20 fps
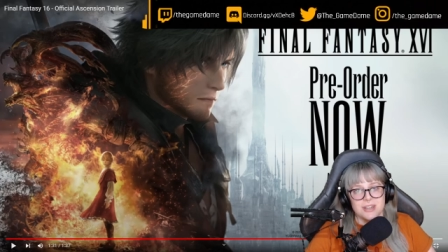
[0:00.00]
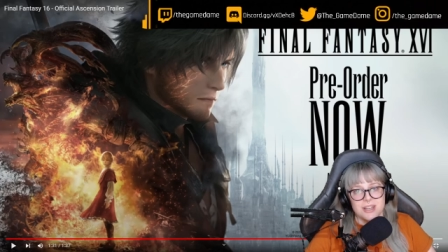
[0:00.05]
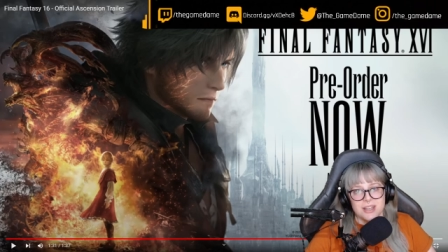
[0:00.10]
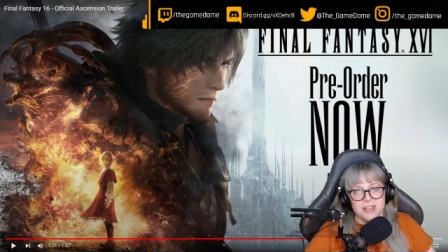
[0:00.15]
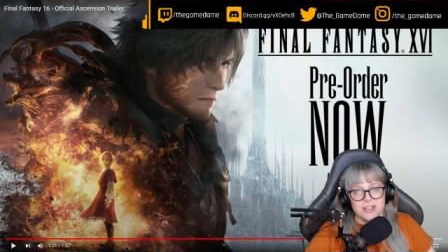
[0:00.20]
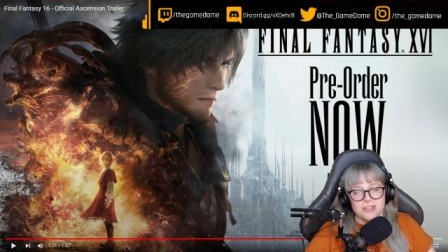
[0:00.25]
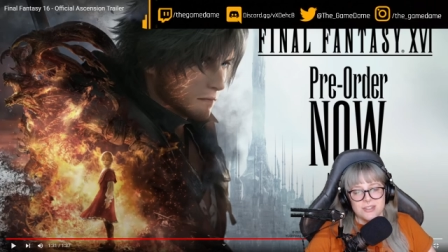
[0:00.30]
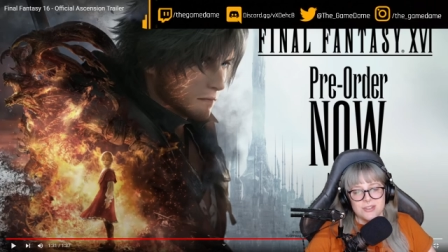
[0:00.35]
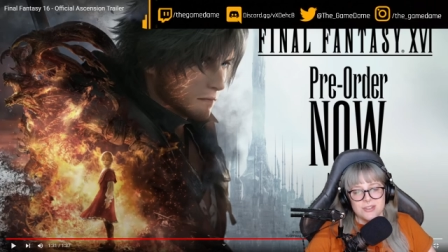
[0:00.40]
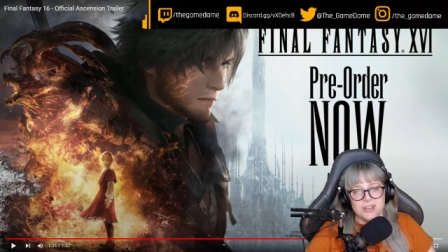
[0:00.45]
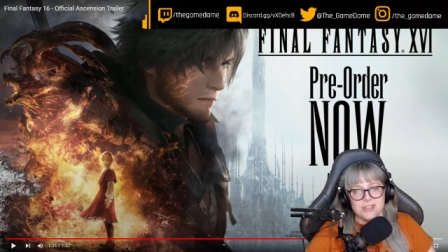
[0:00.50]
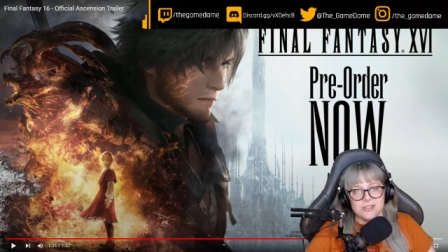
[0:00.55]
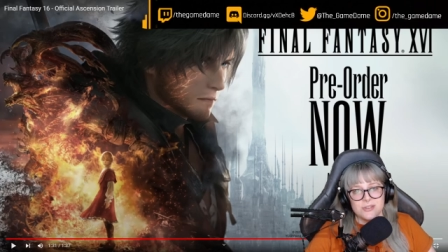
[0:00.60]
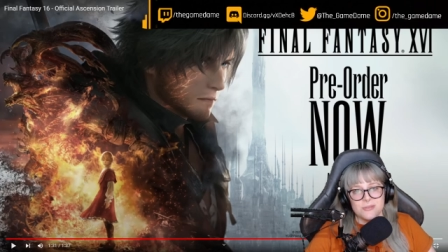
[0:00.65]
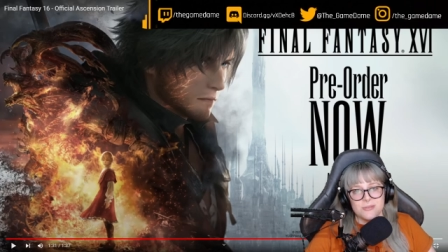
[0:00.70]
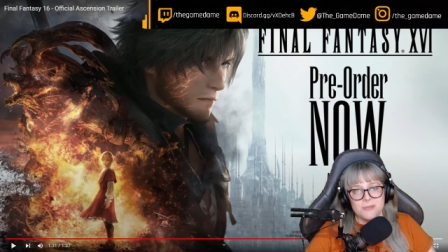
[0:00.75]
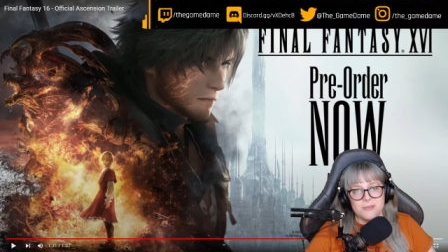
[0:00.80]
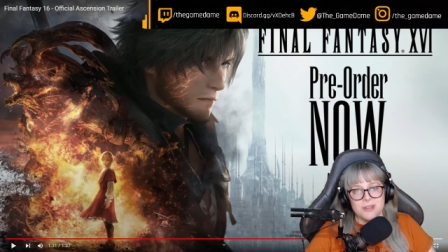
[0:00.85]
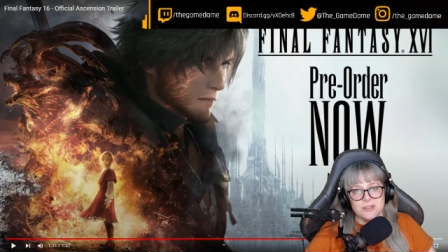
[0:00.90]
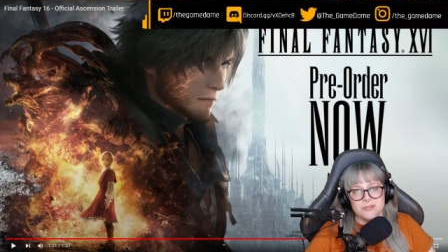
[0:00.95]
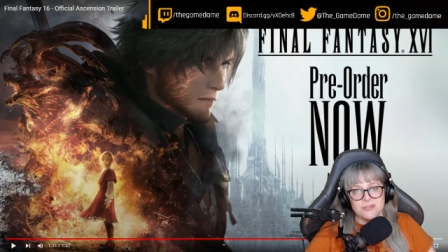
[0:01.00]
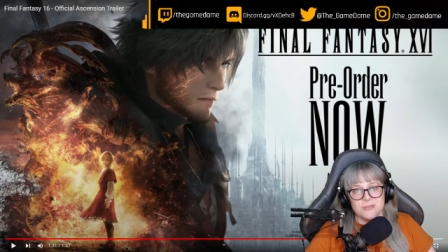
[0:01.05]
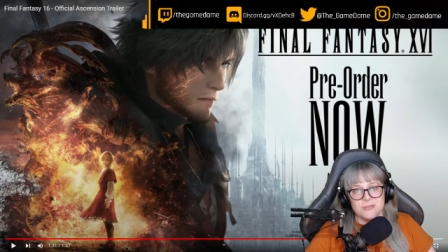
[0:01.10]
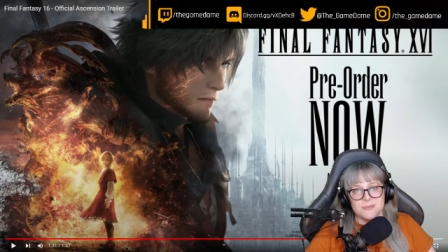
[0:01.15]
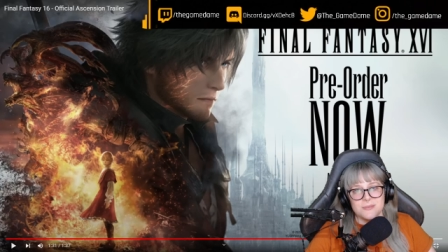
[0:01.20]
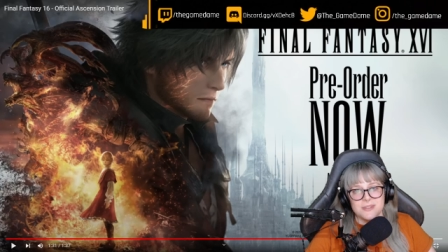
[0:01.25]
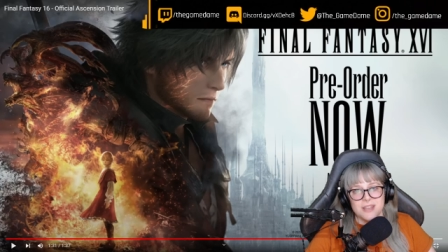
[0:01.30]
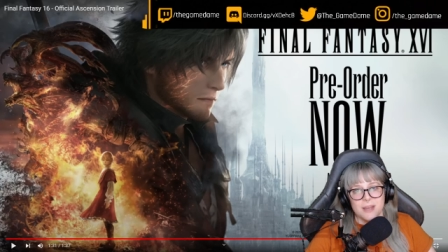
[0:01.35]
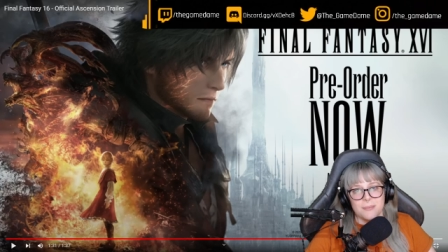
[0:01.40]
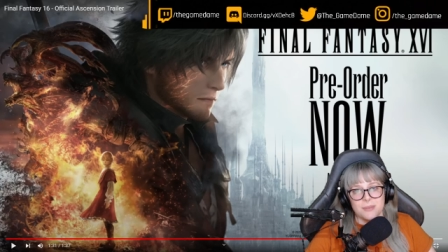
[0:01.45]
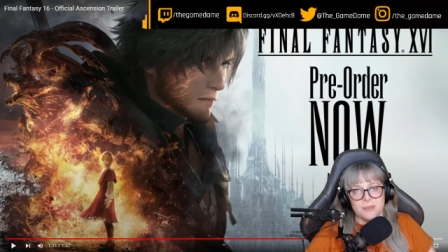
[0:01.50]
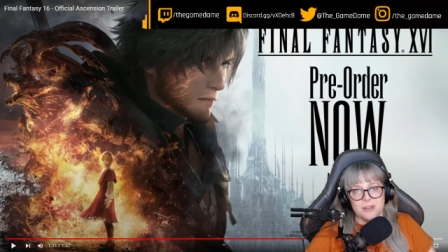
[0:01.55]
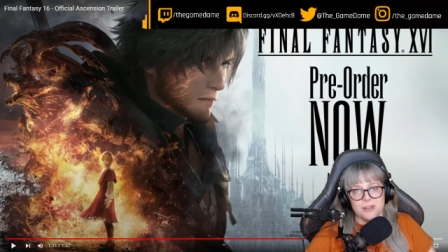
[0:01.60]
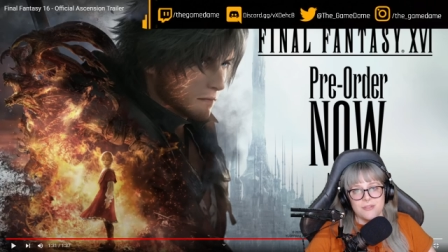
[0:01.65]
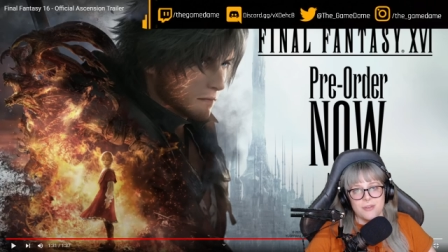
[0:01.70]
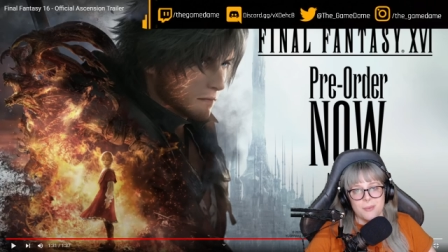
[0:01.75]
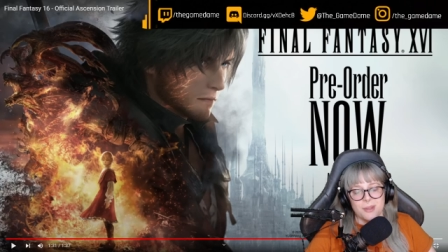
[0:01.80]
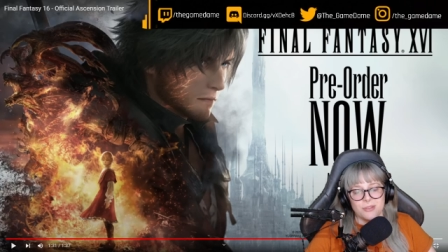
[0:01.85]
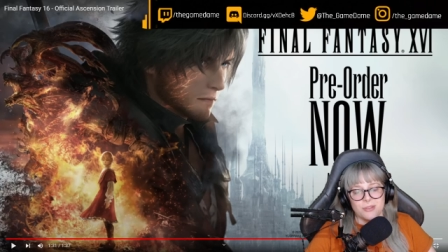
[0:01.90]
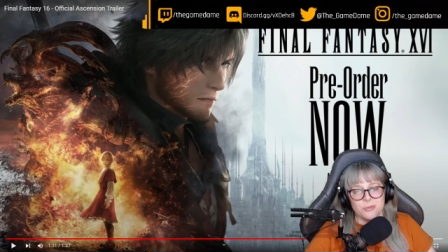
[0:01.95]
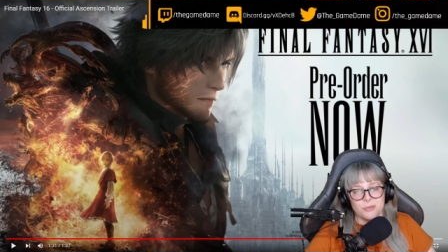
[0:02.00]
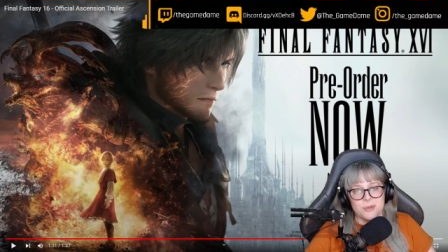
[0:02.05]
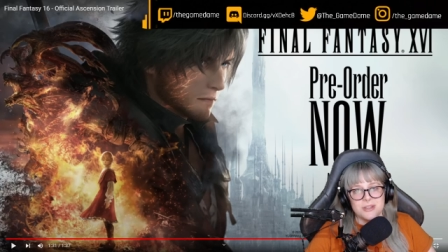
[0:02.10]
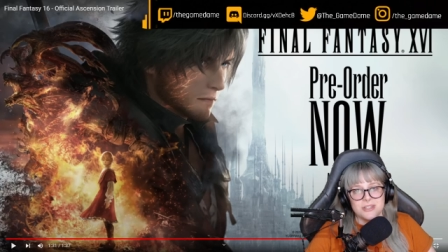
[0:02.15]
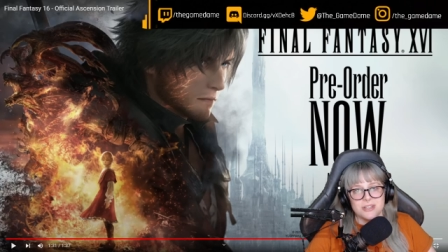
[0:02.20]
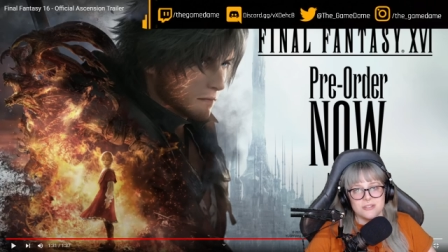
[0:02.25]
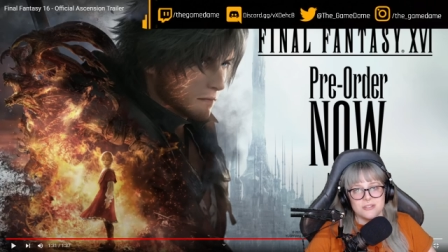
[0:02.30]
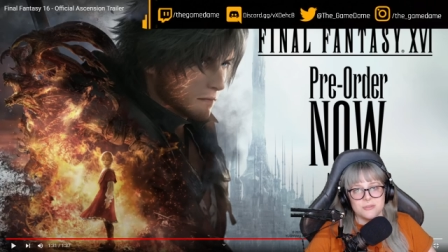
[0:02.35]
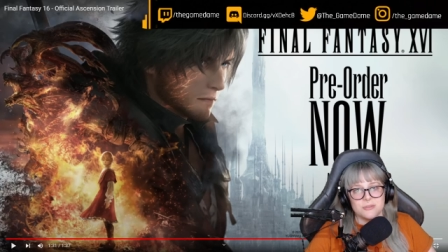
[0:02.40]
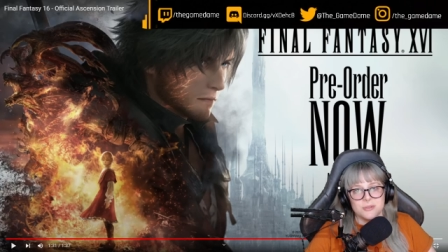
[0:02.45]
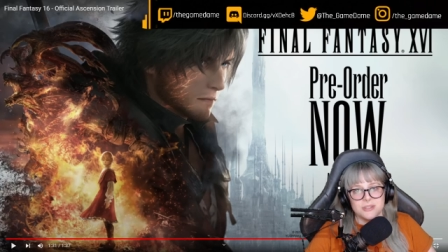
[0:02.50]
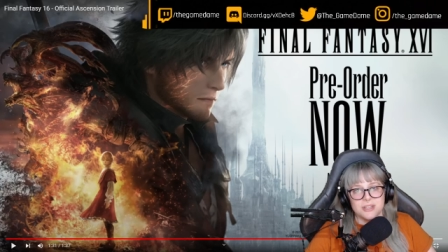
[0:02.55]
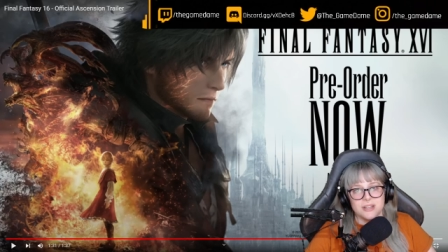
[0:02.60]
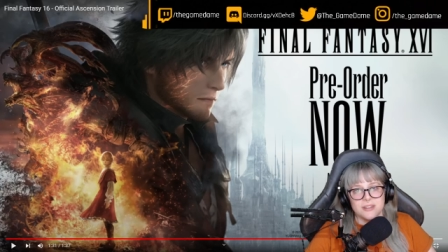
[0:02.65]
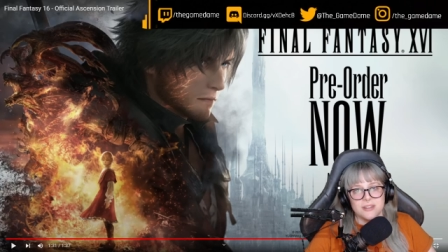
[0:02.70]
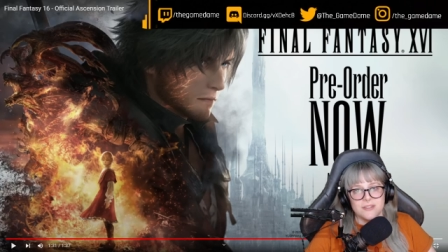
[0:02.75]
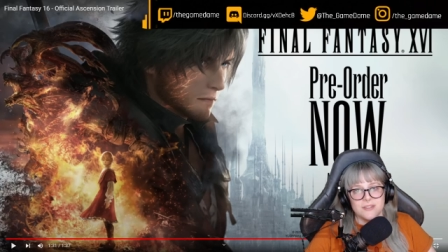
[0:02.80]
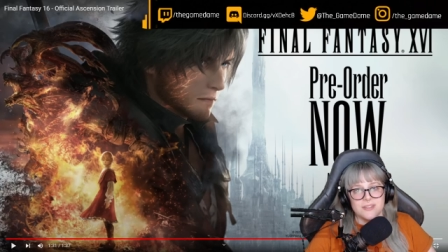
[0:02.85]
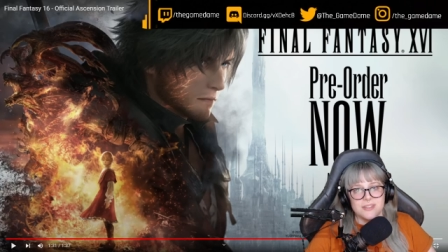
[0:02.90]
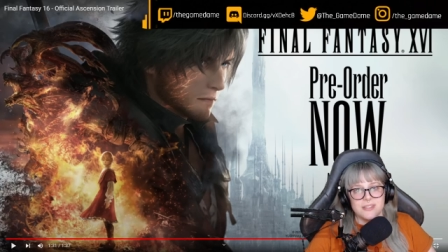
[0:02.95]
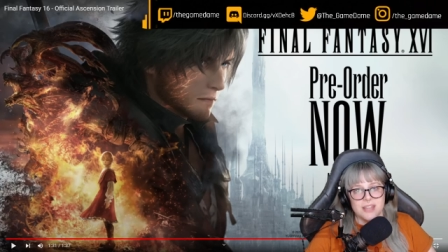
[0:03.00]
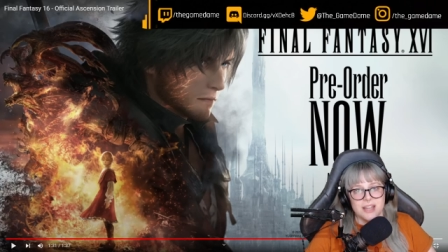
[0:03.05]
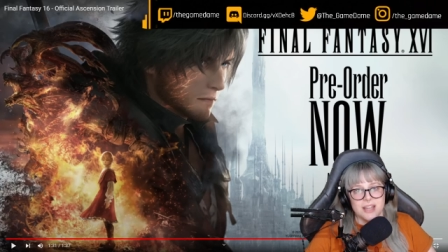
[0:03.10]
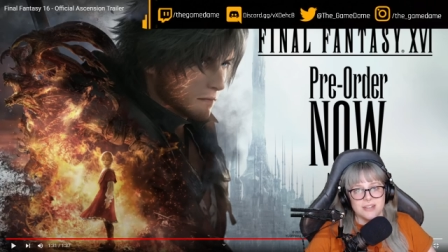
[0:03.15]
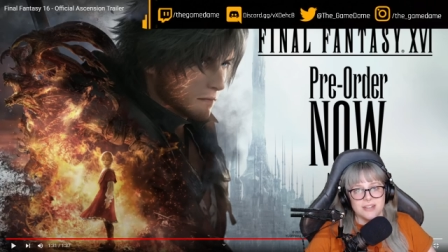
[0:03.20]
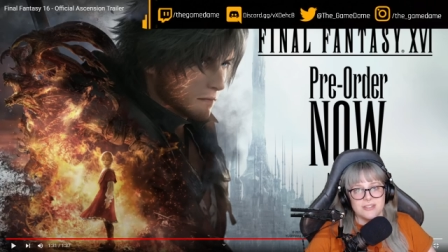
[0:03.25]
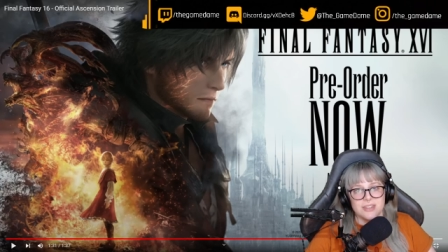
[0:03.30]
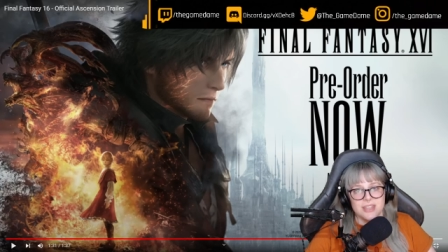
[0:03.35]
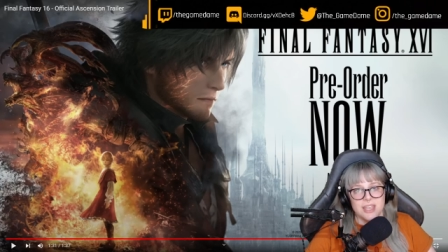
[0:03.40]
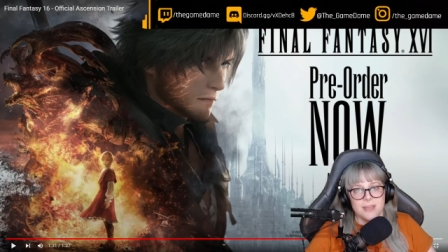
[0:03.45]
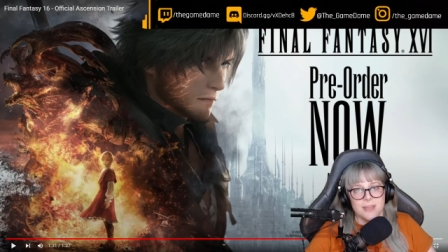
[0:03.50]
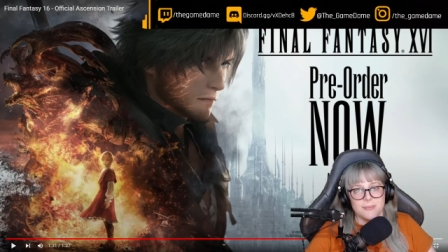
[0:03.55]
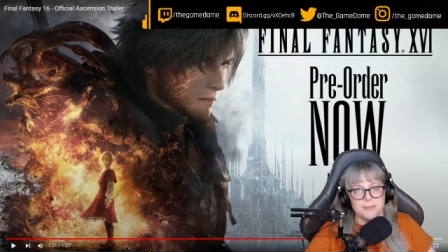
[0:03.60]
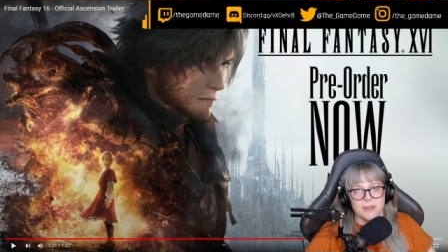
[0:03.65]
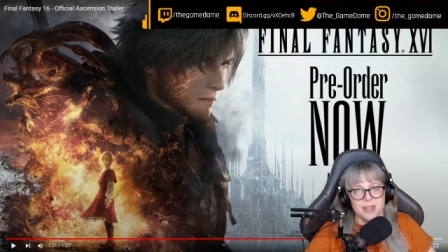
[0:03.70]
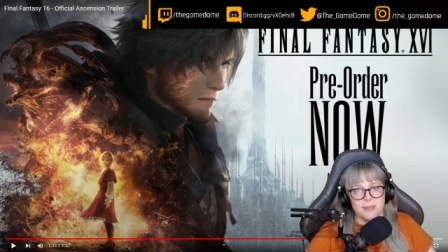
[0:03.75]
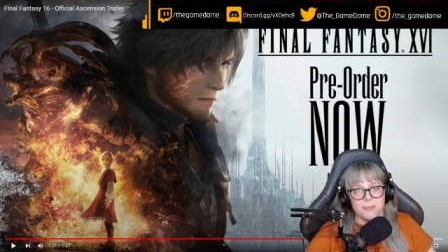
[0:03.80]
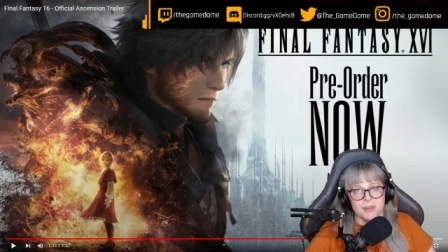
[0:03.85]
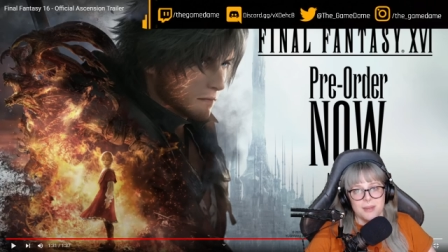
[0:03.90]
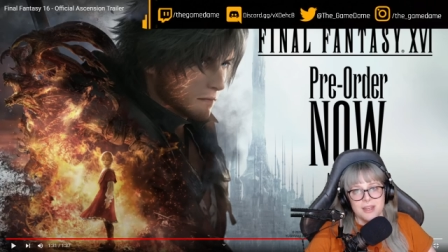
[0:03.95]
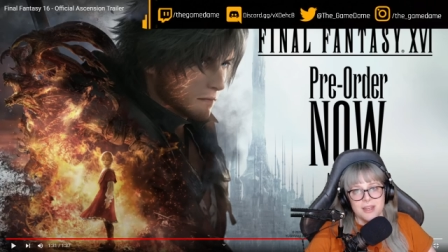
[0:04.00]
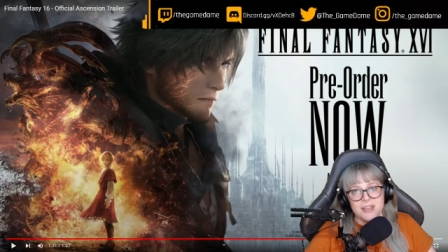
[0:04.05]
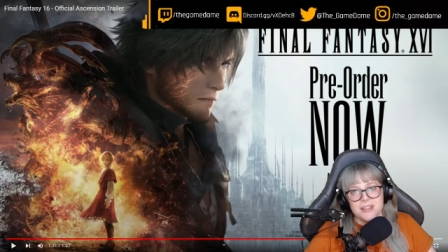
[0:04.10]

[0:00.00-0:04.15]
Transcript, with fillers: You guys know where my YouTube is at. You can find my Twitch at twitch dot t v slash the game dame.